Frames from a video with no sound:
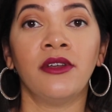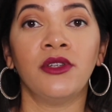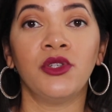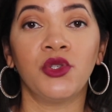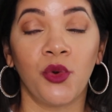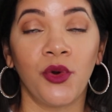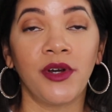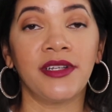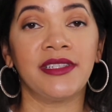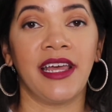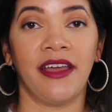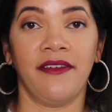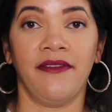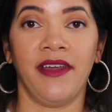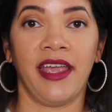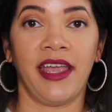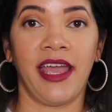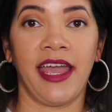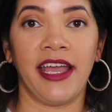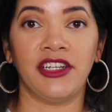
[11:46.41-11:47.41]
towards that
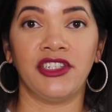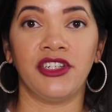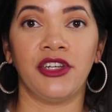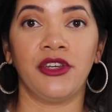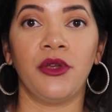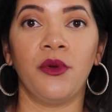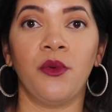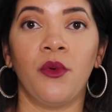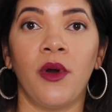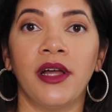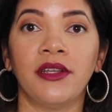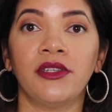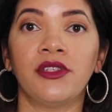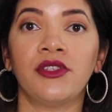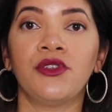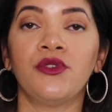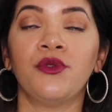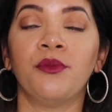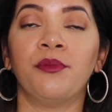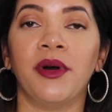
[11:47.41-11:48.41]
vacation, you want
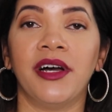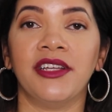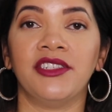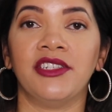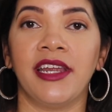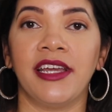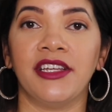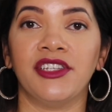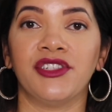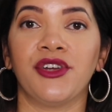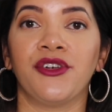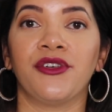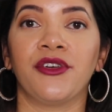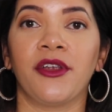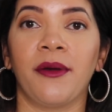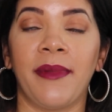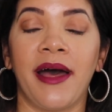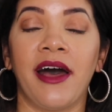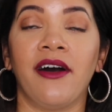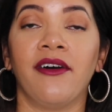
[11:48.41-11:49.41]
to budget a certain
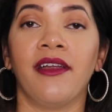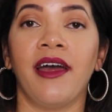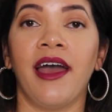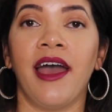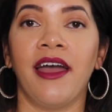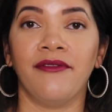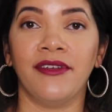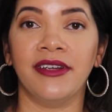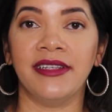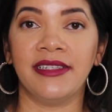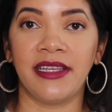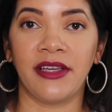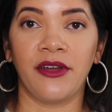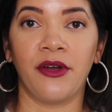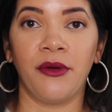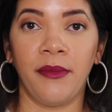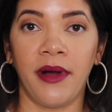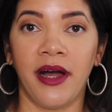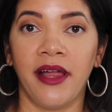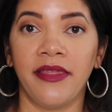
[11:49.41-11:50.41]
amount every
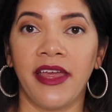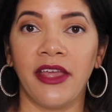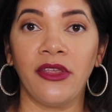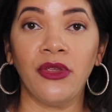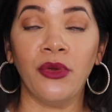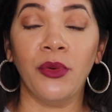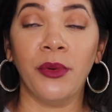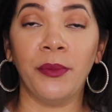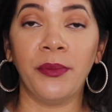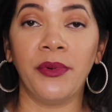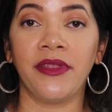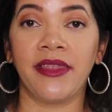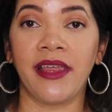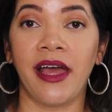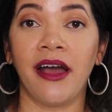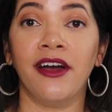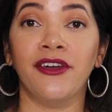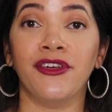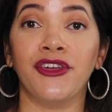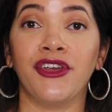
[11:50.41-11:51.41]
single month, and you will put
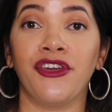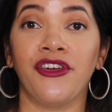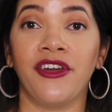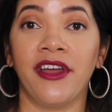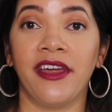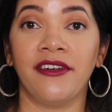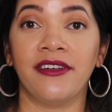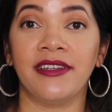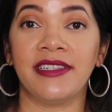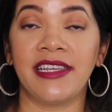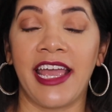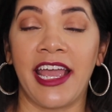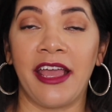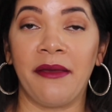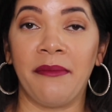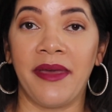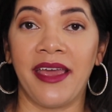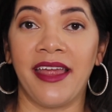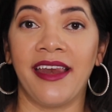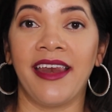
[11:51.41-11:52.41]
that under your
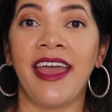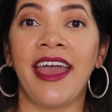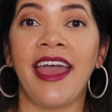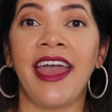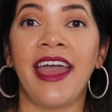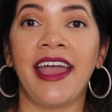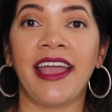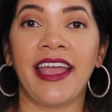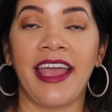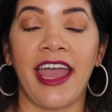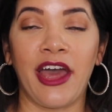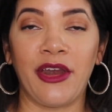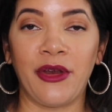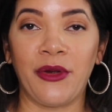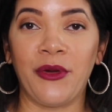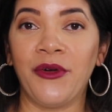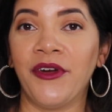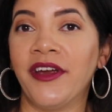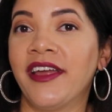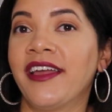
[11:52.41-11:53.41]
entertainment
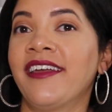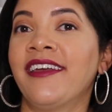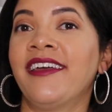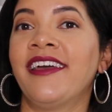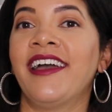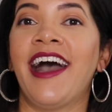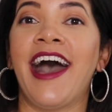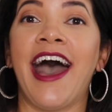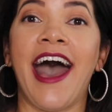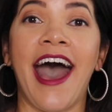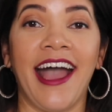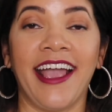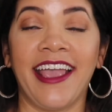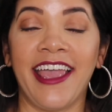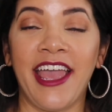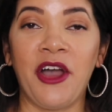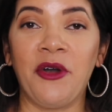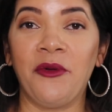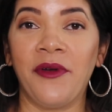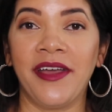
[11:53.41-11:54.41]
category. I
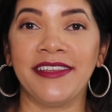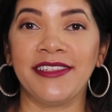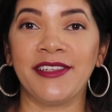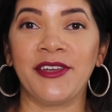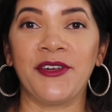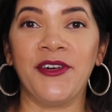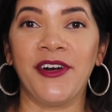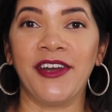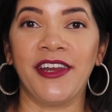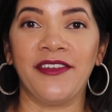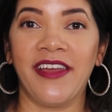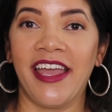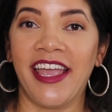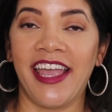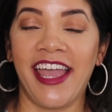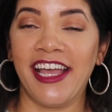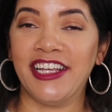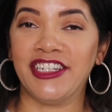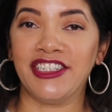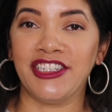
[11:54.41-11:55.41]
can't wait to go on a
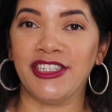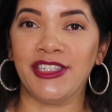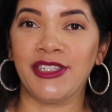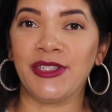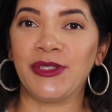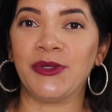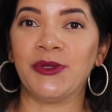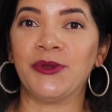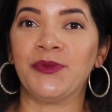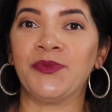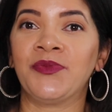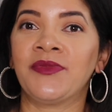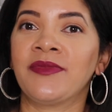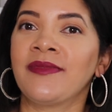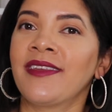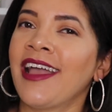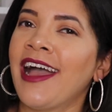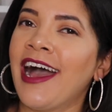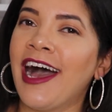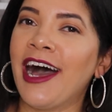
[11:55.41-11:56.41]
vacation soon.
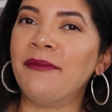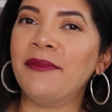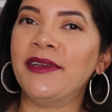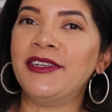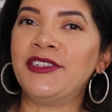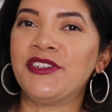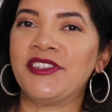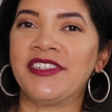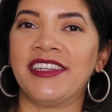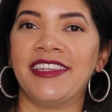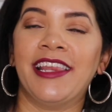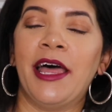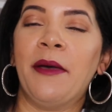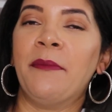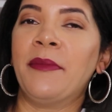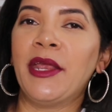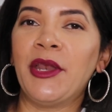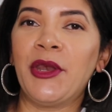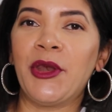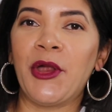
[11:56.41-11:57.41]
I'm interested. Let
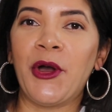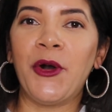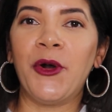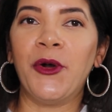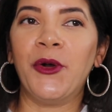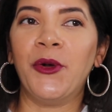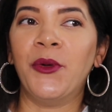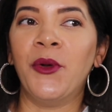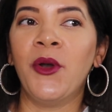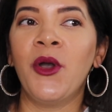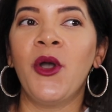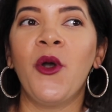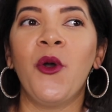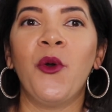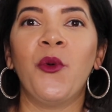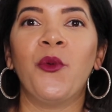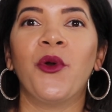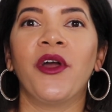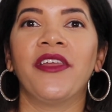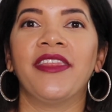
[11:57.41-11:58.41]
me know
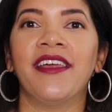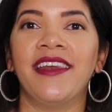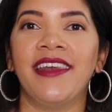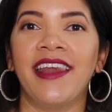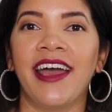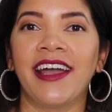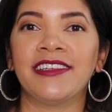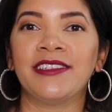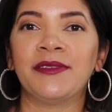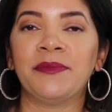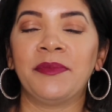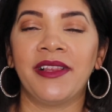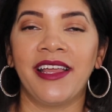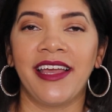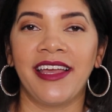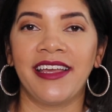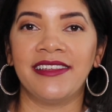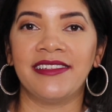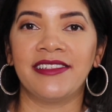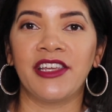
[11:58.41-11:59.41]
where the next
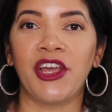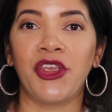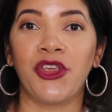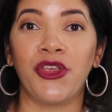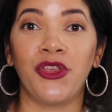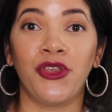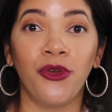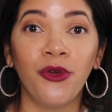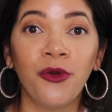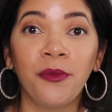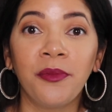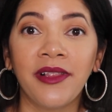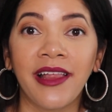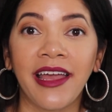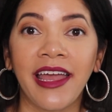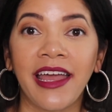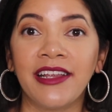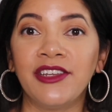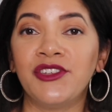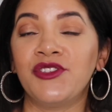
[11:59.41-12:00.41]
place you
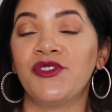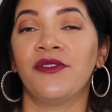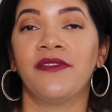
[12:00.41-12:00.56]
plan to